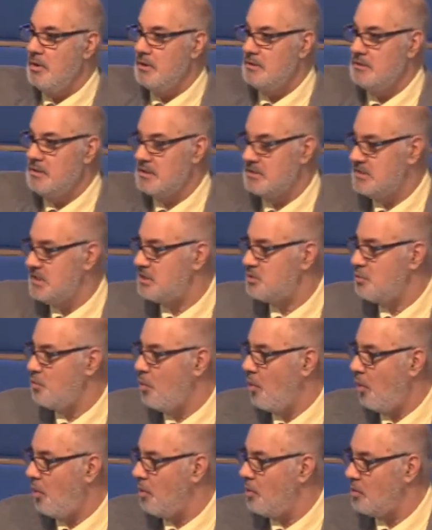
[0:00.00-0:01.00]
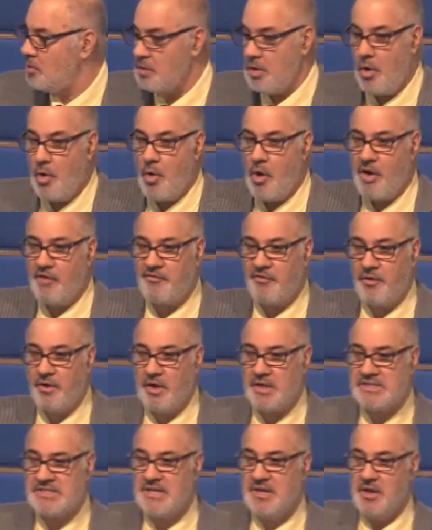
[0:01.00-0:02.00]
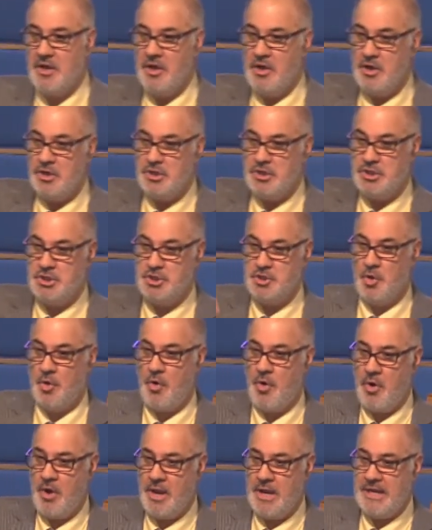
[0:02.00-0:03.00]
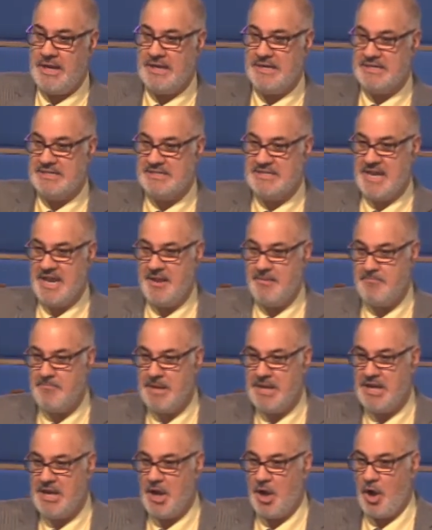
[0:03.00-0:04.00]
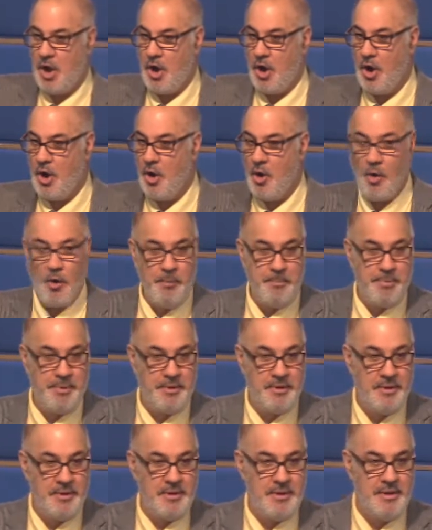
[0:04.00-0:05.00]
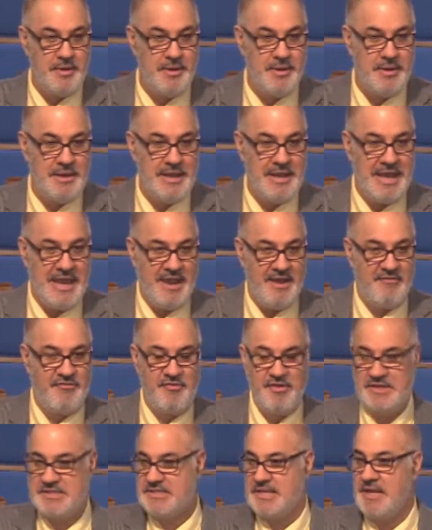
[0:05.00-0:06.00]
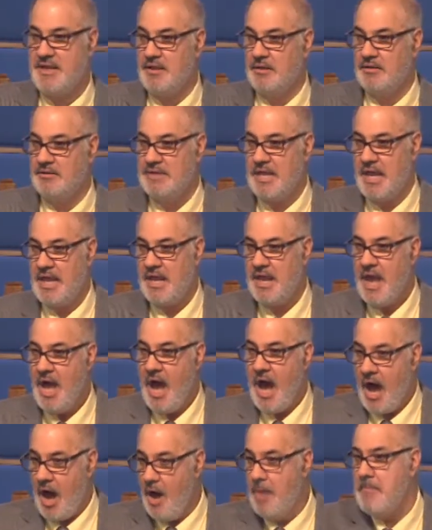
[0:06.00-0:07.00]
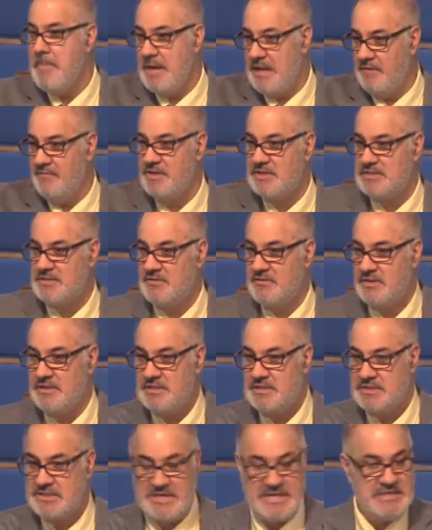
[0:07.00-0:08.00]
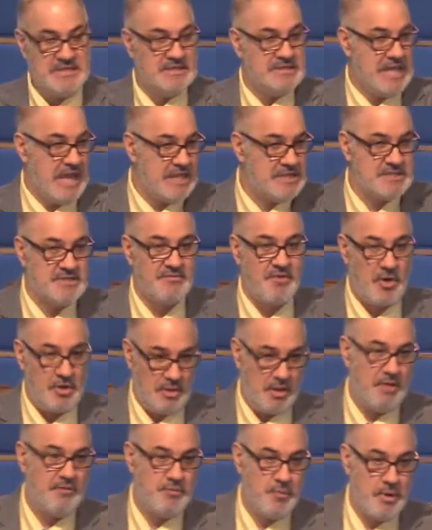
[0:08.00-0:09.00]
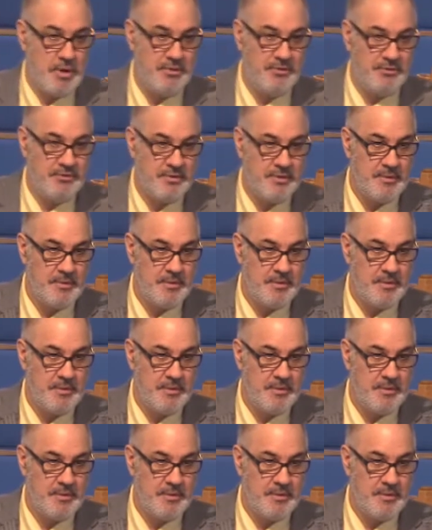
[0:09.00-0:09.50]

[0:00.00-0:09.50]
Does this world offer us joy, contentment, hope every single day? How many of us see the deaths of our loved ones?